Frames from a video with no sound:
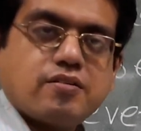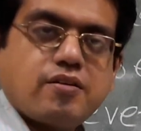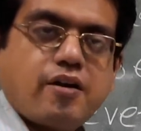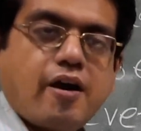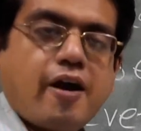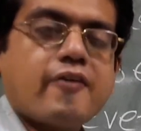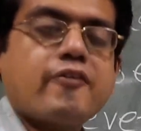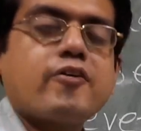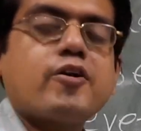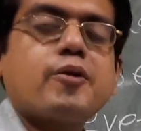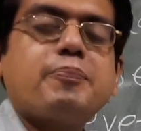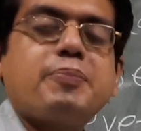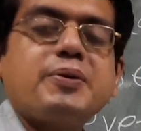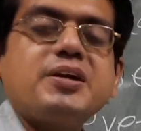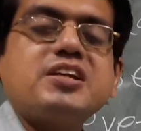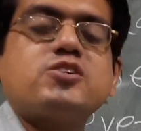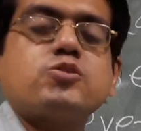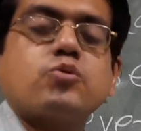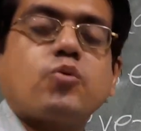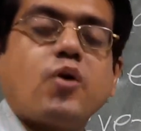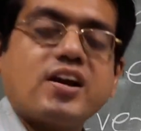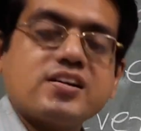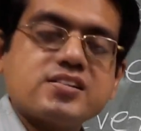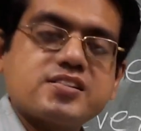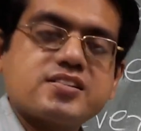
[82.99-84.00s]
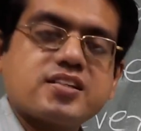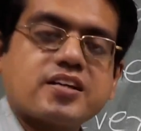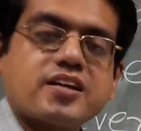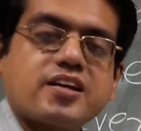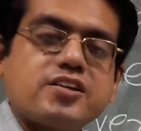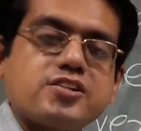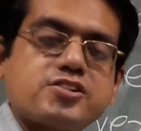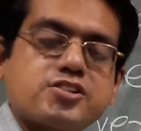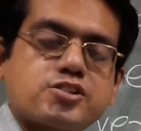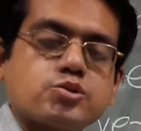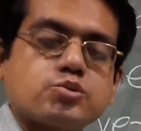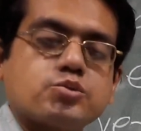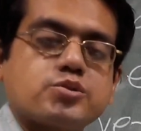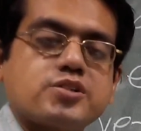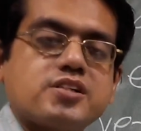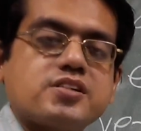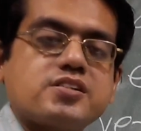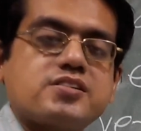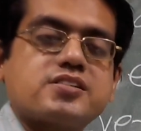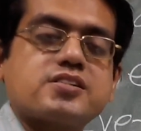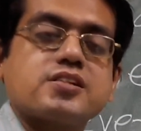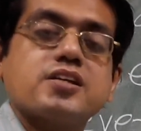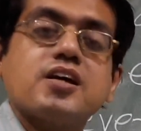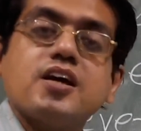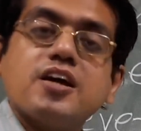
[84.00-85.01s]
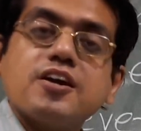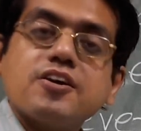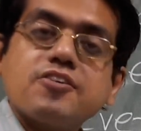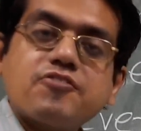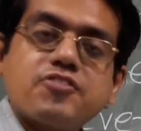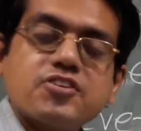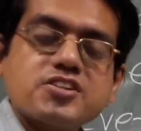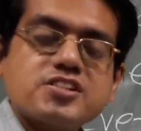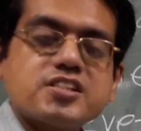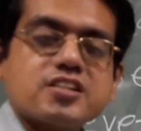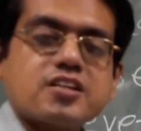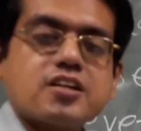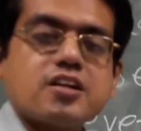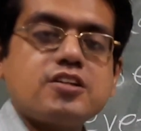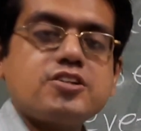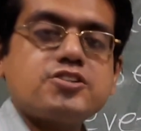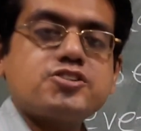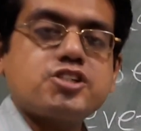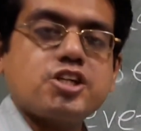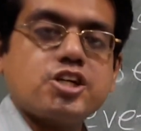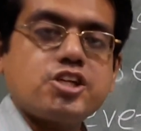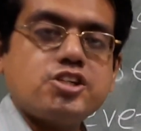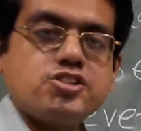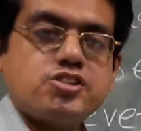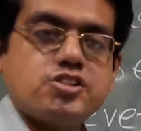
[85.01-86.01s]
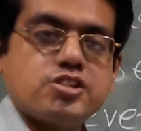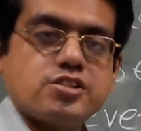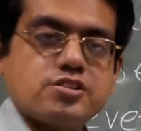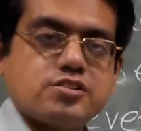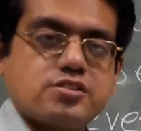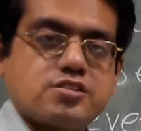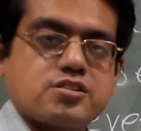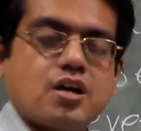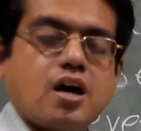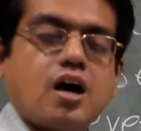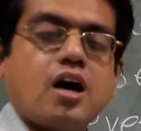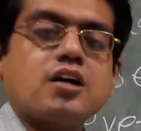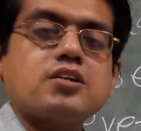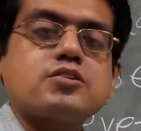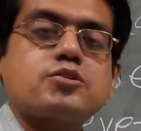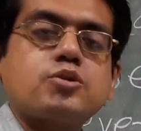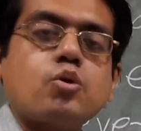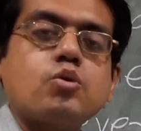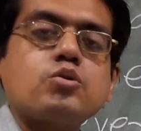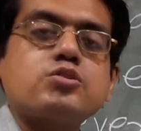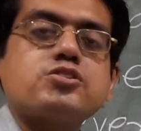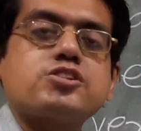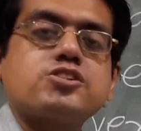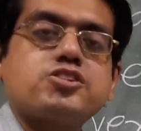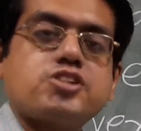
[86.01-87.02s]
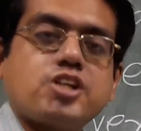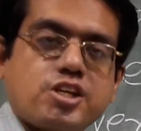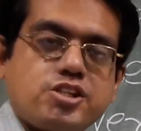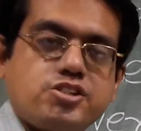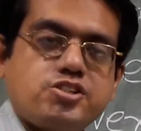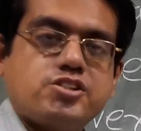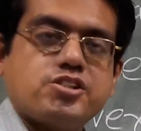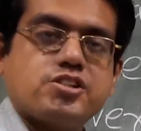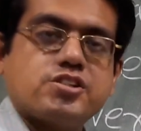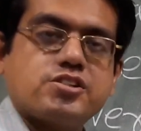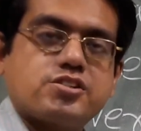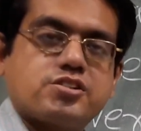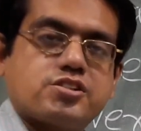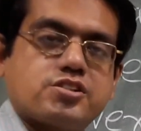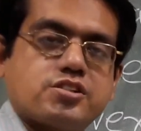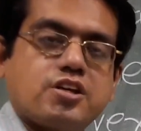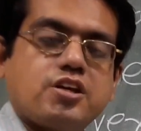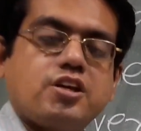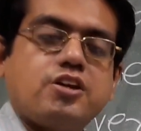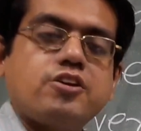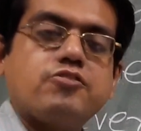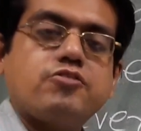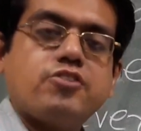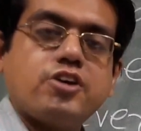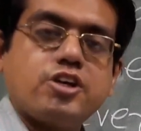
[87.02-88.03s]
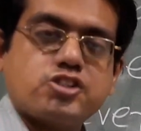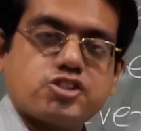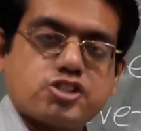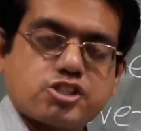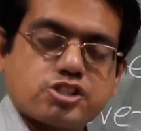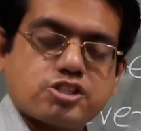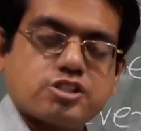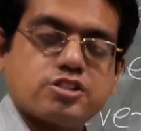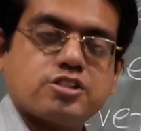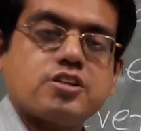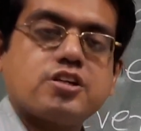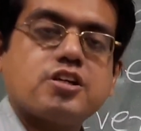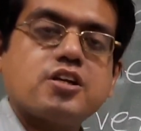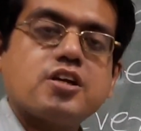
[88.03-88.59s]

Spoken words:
I repeat once again students, physical changes are those changes in which